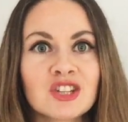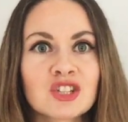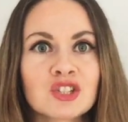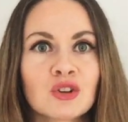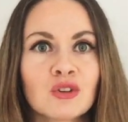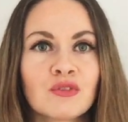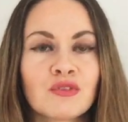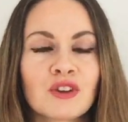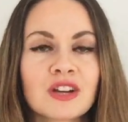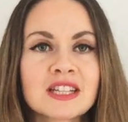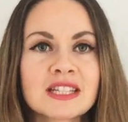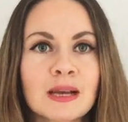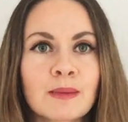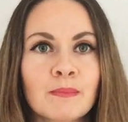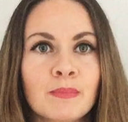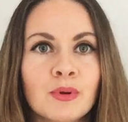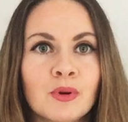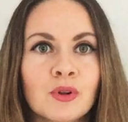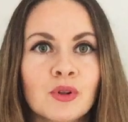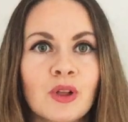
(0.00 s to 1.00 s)
So for
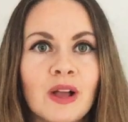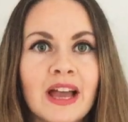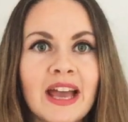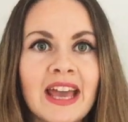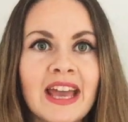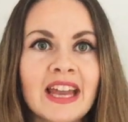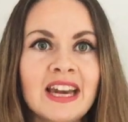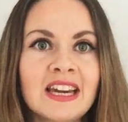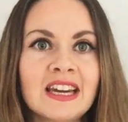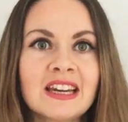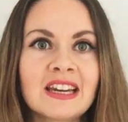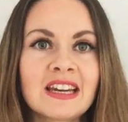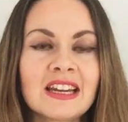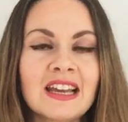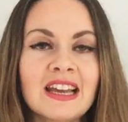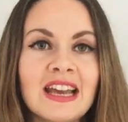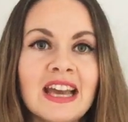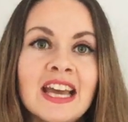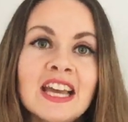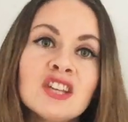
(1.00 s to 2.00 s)
example, in
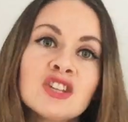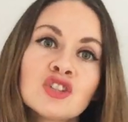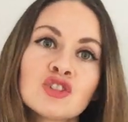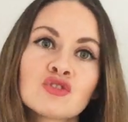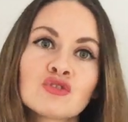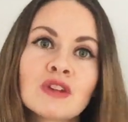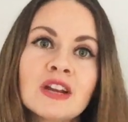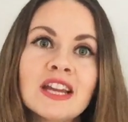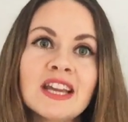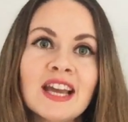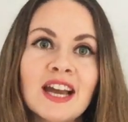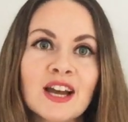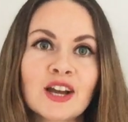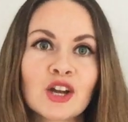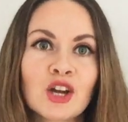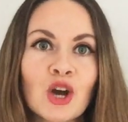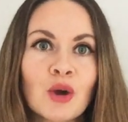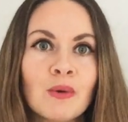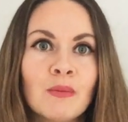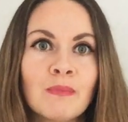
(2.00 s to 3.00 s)
history and
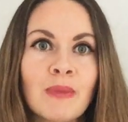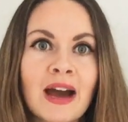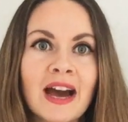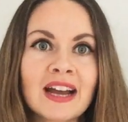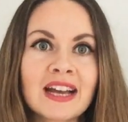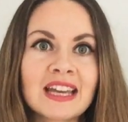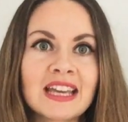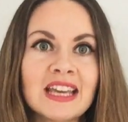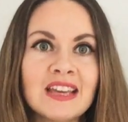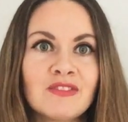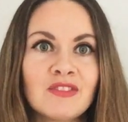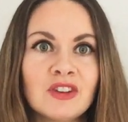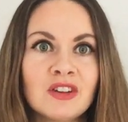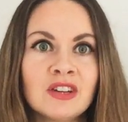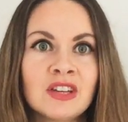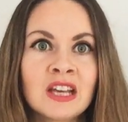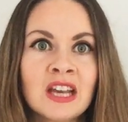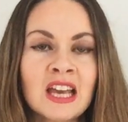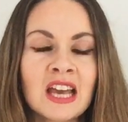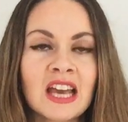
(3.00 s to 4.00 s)
going back
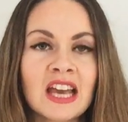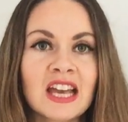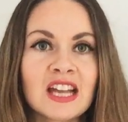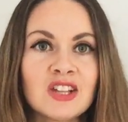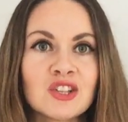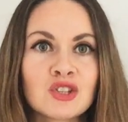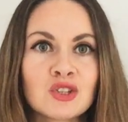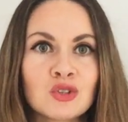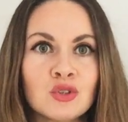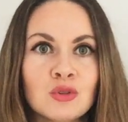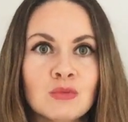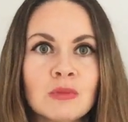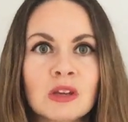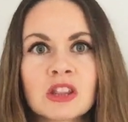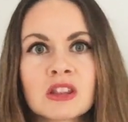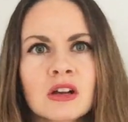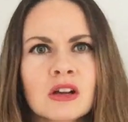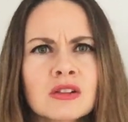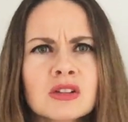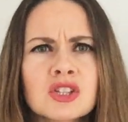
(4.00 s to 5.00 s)
even into
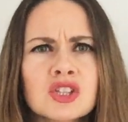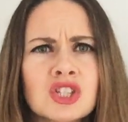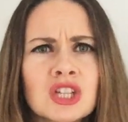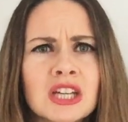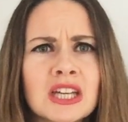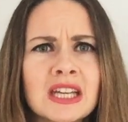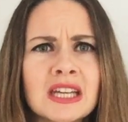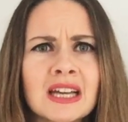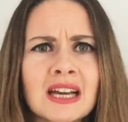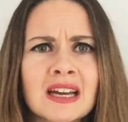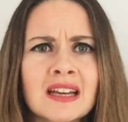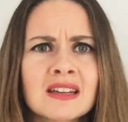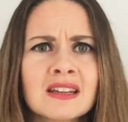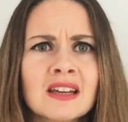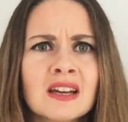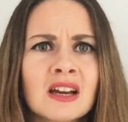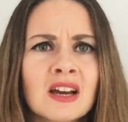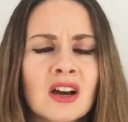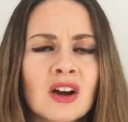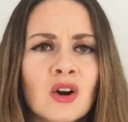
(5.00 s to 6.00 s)
mythology and
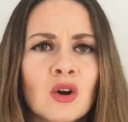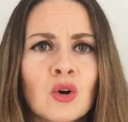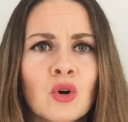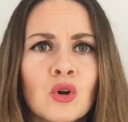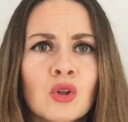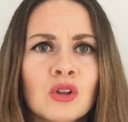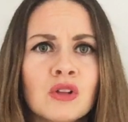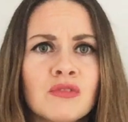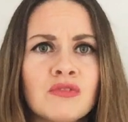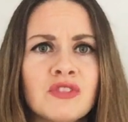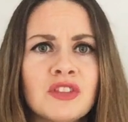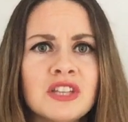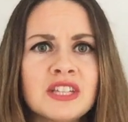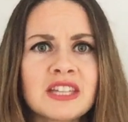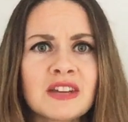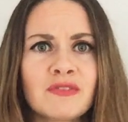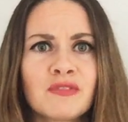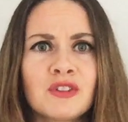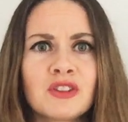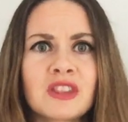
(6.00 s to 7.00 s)
all of the
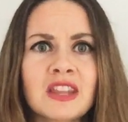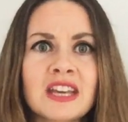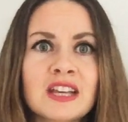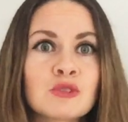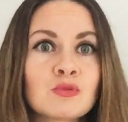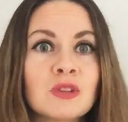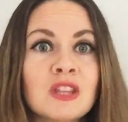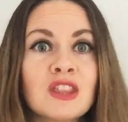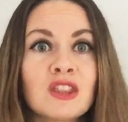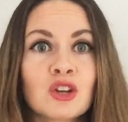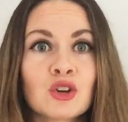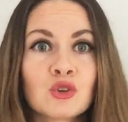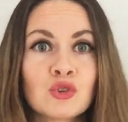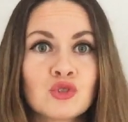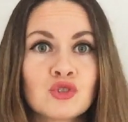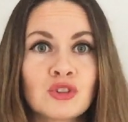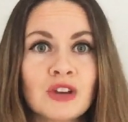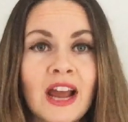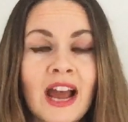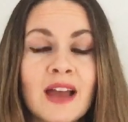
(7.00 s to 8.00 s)
different things within the
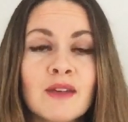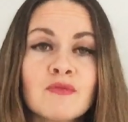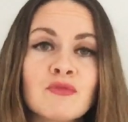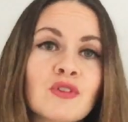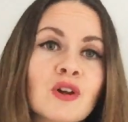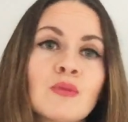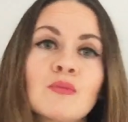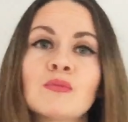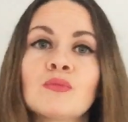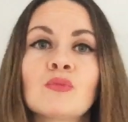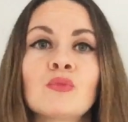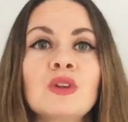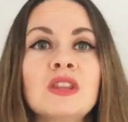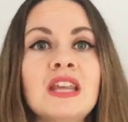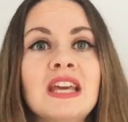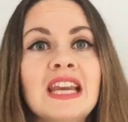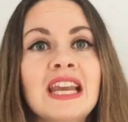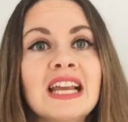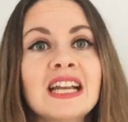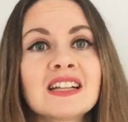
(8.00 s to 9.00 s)
country I'm from,
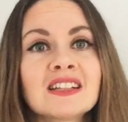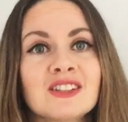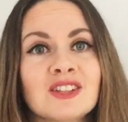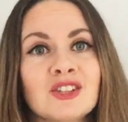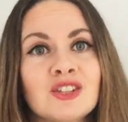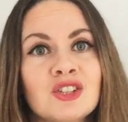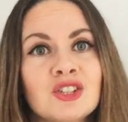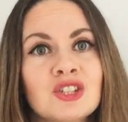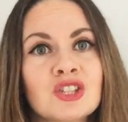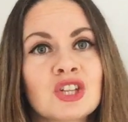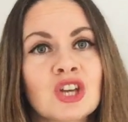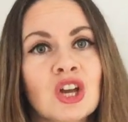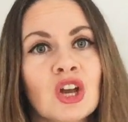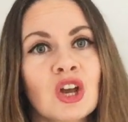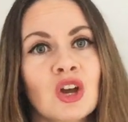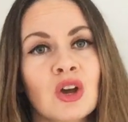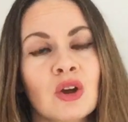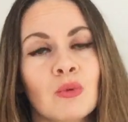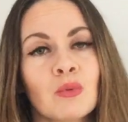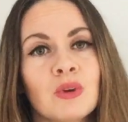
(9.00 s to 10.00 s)
within England,
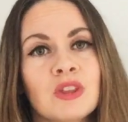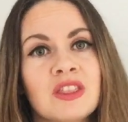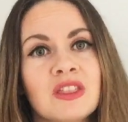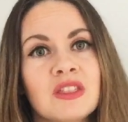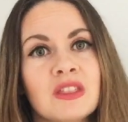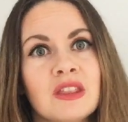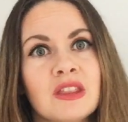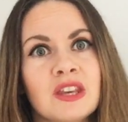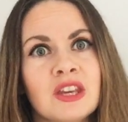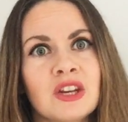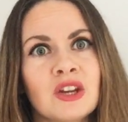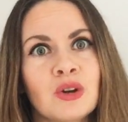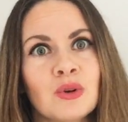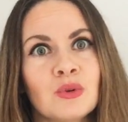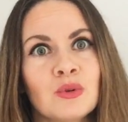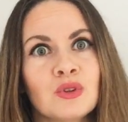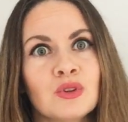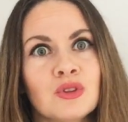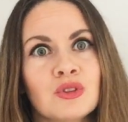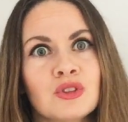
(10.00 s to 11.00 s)
with, you
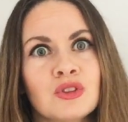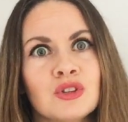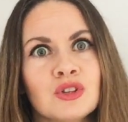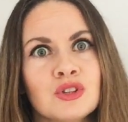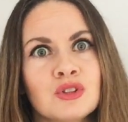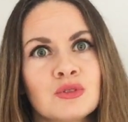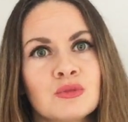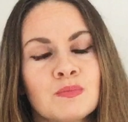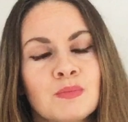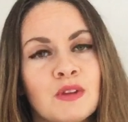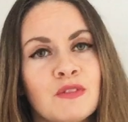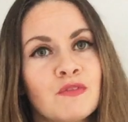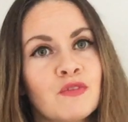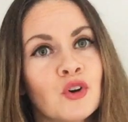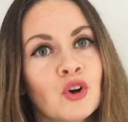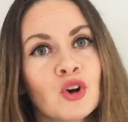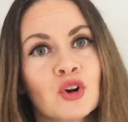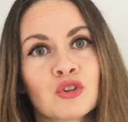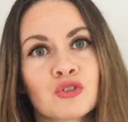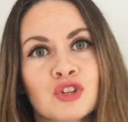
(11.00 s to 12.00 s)
know, the
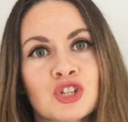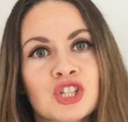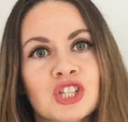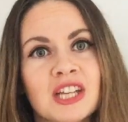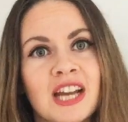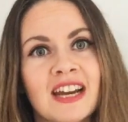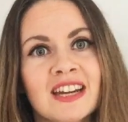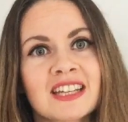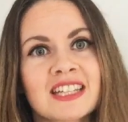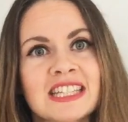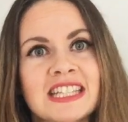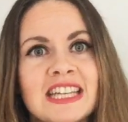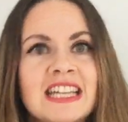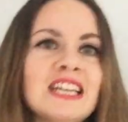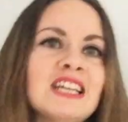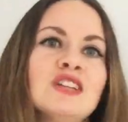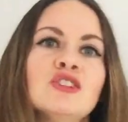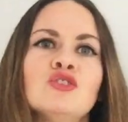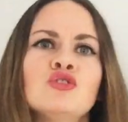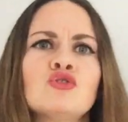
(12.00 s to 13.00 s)
before
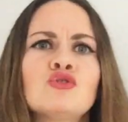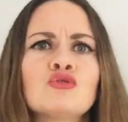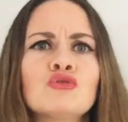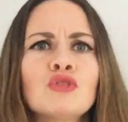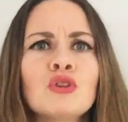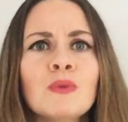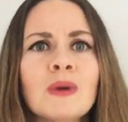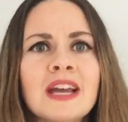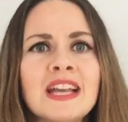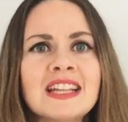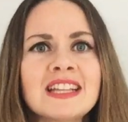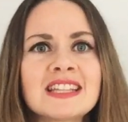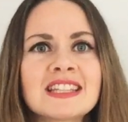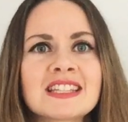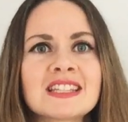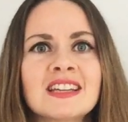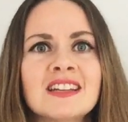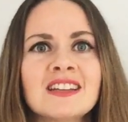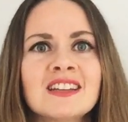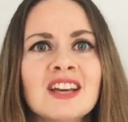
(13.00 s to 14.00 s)
Christianity and
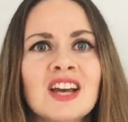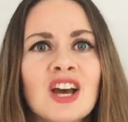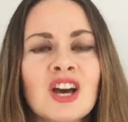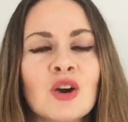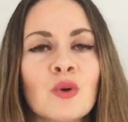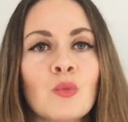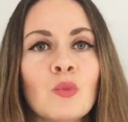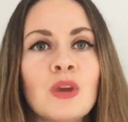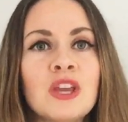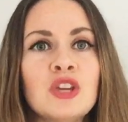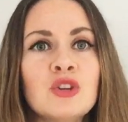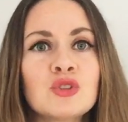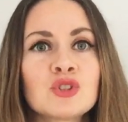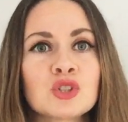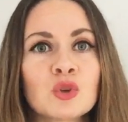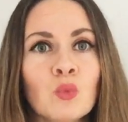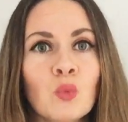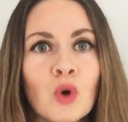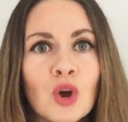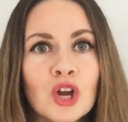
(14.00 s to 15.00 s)
Druids, and we used
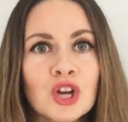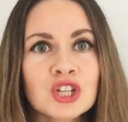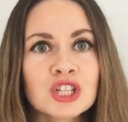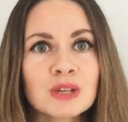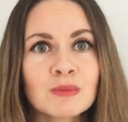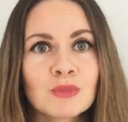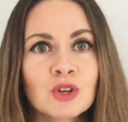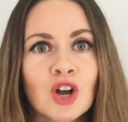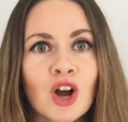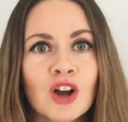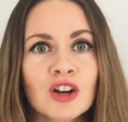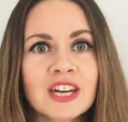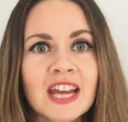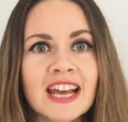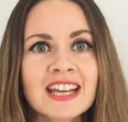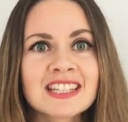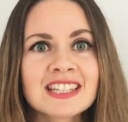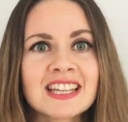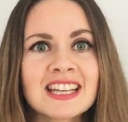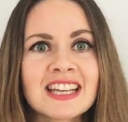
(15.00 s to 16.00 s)
to worship
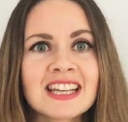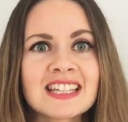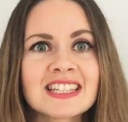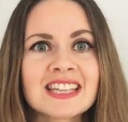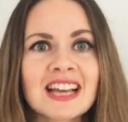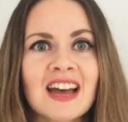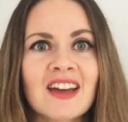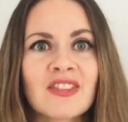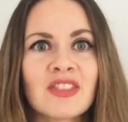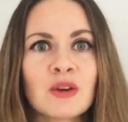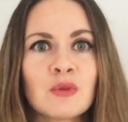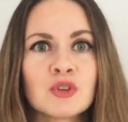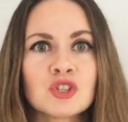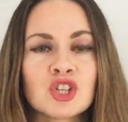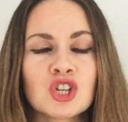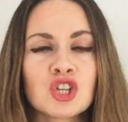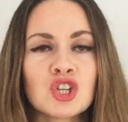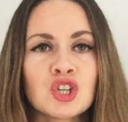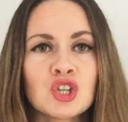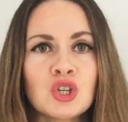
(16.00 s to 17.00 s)
goddesses, and there was a
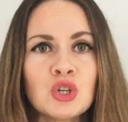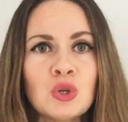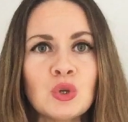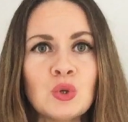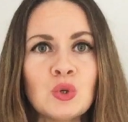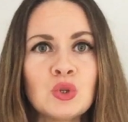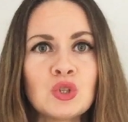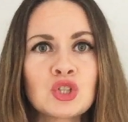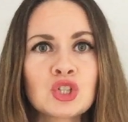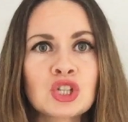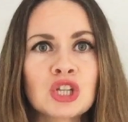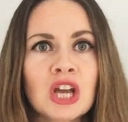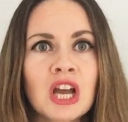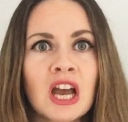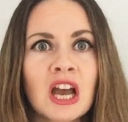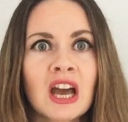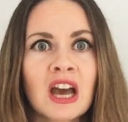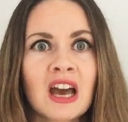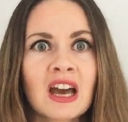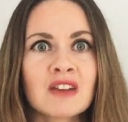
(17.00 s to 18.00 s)
huge
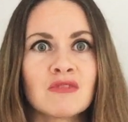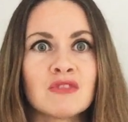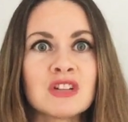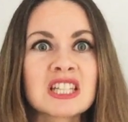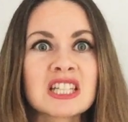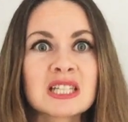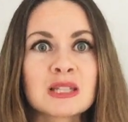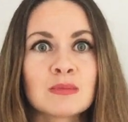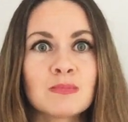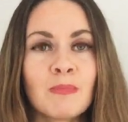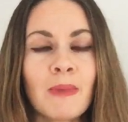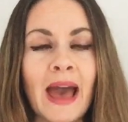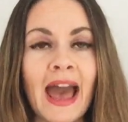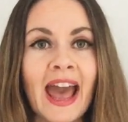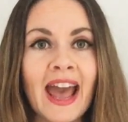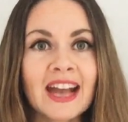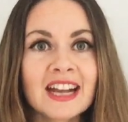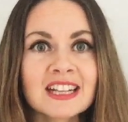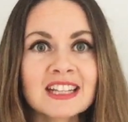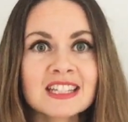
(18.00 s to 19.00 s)

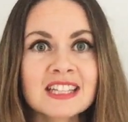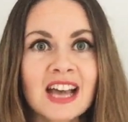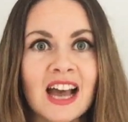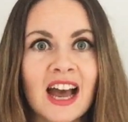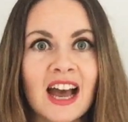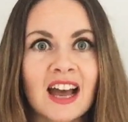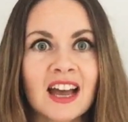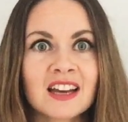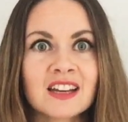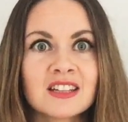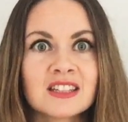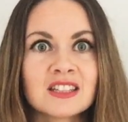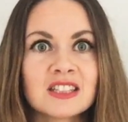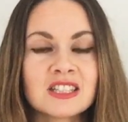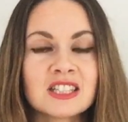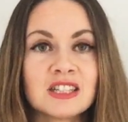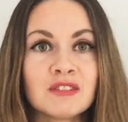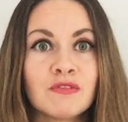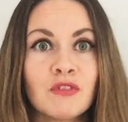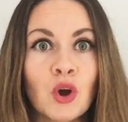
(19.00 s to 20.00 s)
respect and
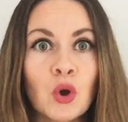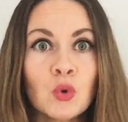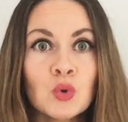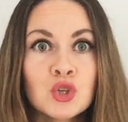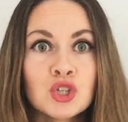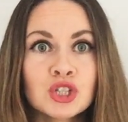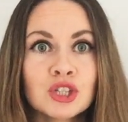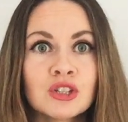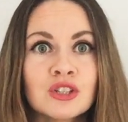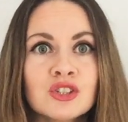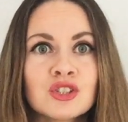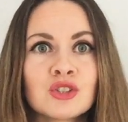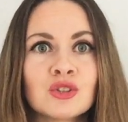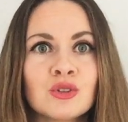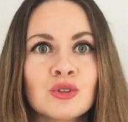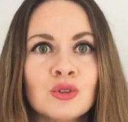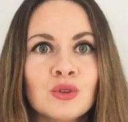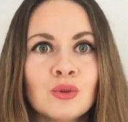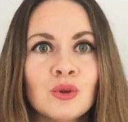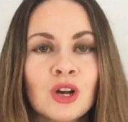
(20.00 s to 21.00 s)
devotion
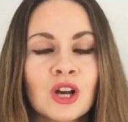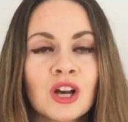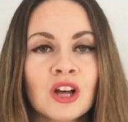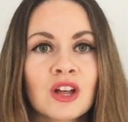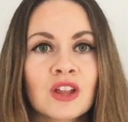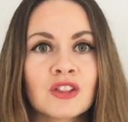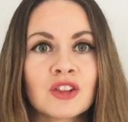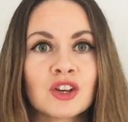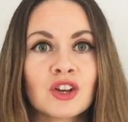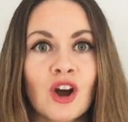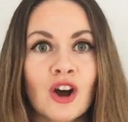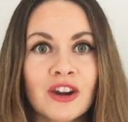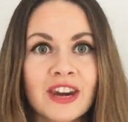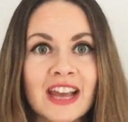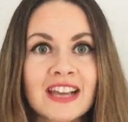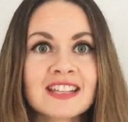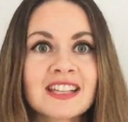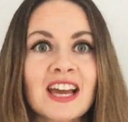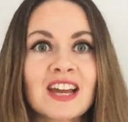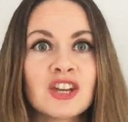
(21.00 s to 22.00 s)
to the
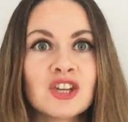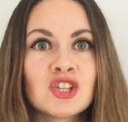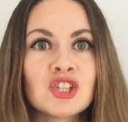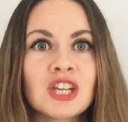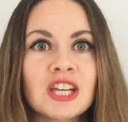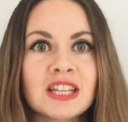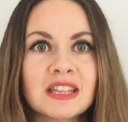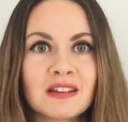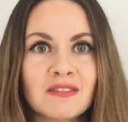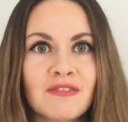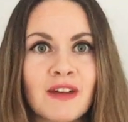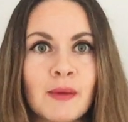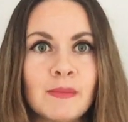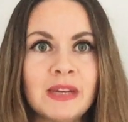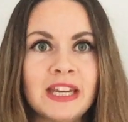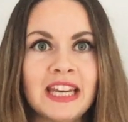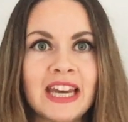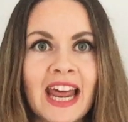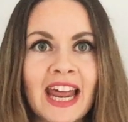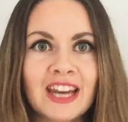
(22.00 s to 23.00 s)
goddess energy and the
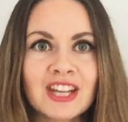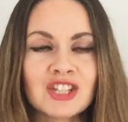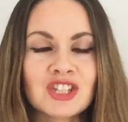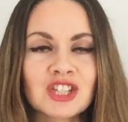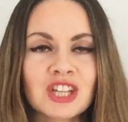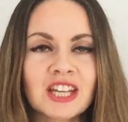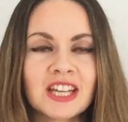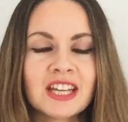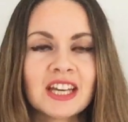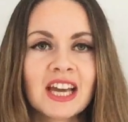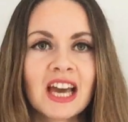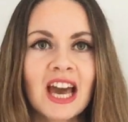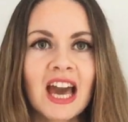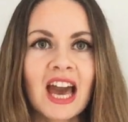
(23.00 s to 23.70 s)
feminine energy.